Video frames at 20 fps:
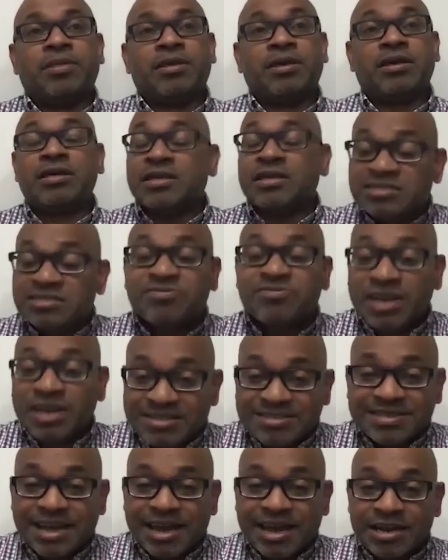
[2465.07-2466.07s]
It's very
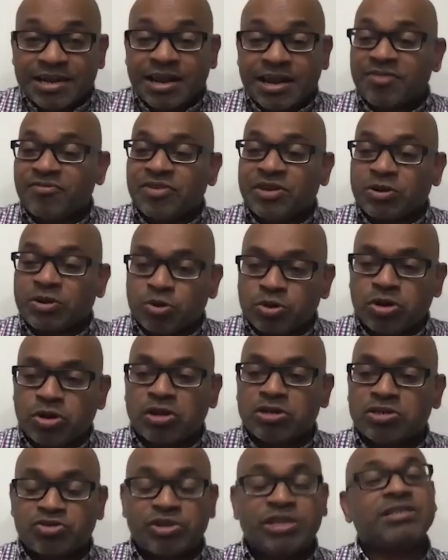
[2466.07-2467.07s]
sad, and we could
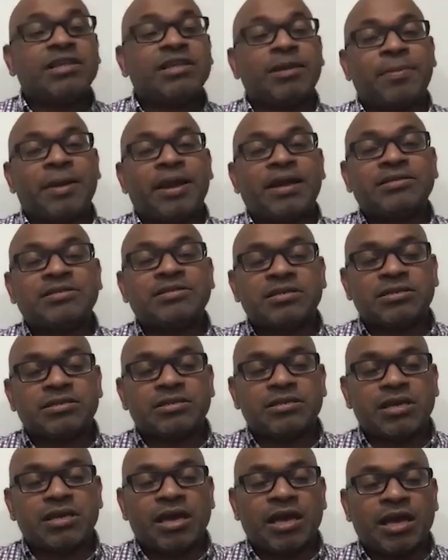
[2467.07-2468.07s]
not treat that patient
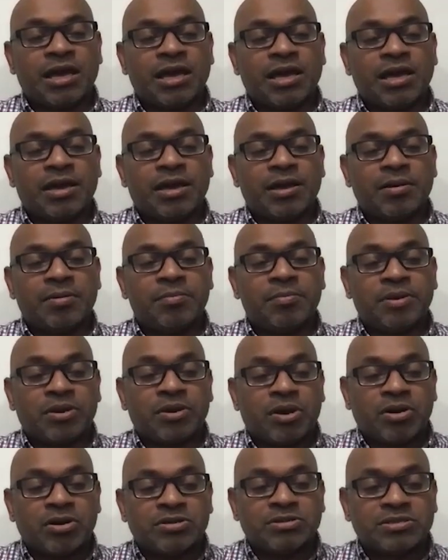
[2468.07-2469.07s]

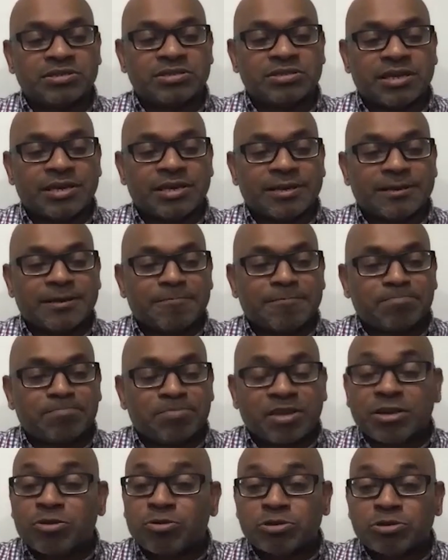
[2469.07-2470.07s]
because
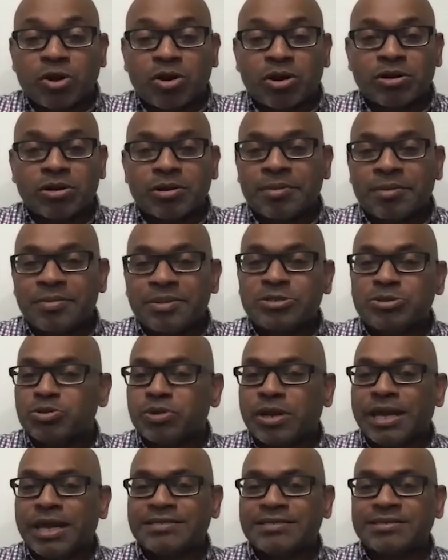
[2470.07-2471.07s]
it was all a bit too
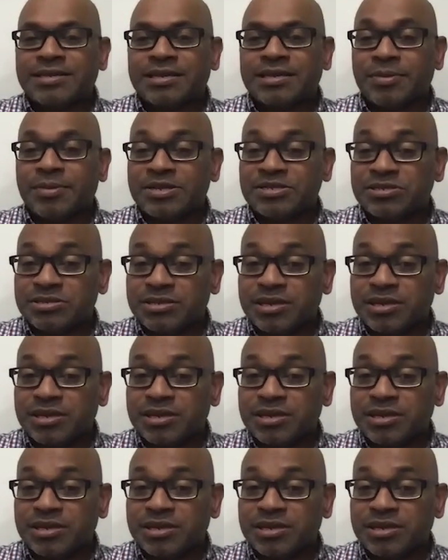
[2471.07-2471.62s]
late, and the patient